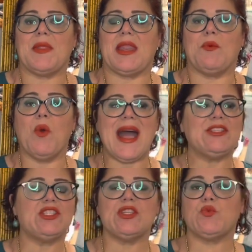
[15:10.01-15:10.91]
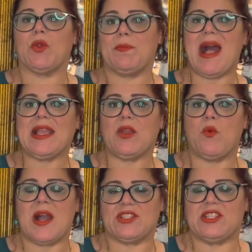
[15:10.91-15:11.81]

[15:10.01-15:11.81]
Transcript: watches were pocket watches.